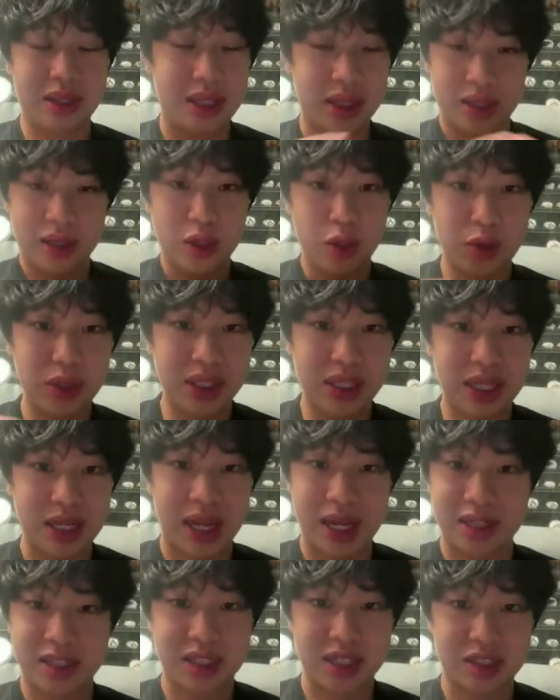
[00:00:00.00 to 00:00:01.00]
no one can
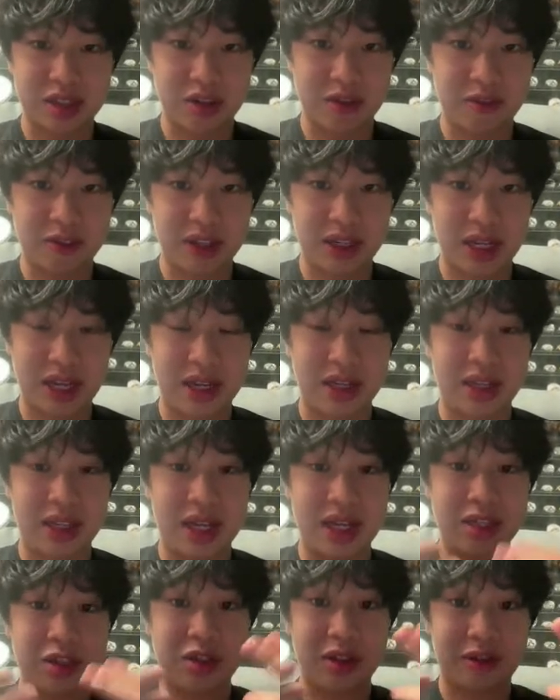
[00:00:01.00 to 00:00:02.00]
access your thing
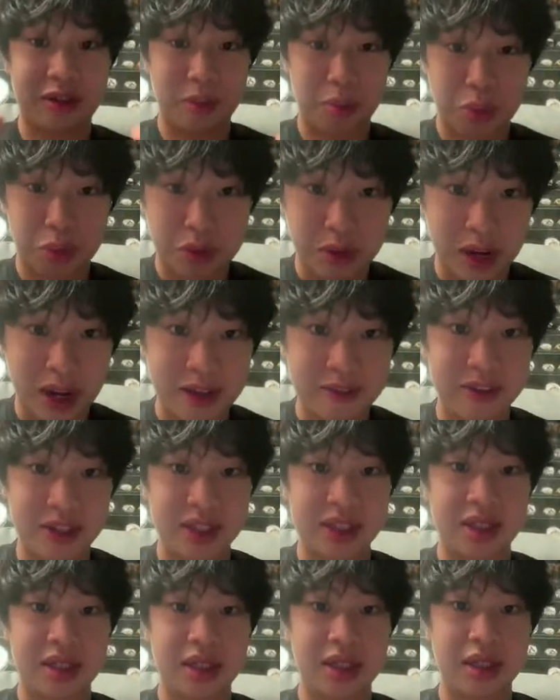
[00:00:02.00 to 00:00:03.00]
unless you have the
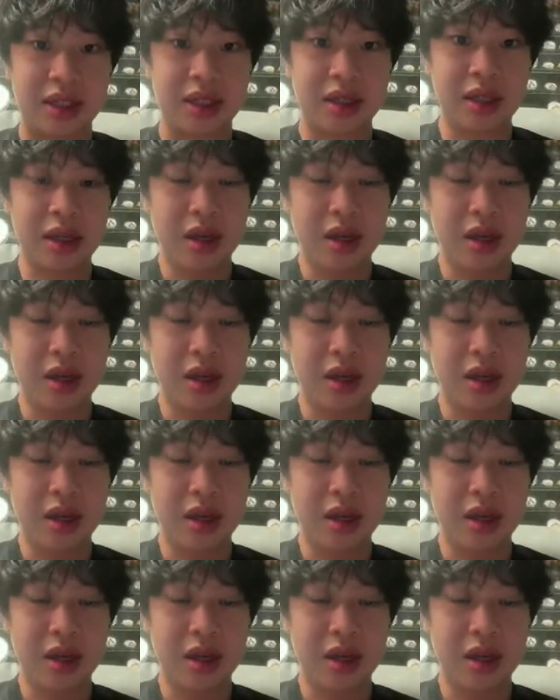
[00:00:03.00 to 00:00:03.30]
private key.